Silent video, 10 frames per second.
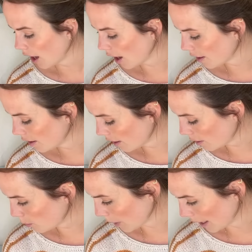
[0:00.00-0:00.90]
Another
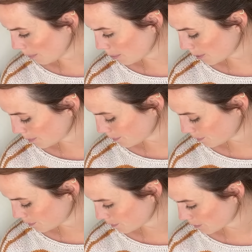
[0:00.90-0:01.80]
whip
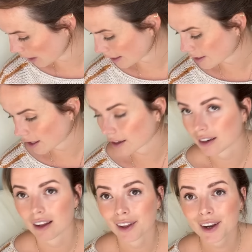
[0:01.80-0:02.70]
that's gotten
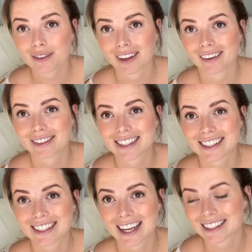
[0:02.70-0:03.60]
a lot of love
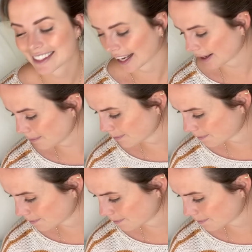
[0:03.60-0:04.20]
since last time.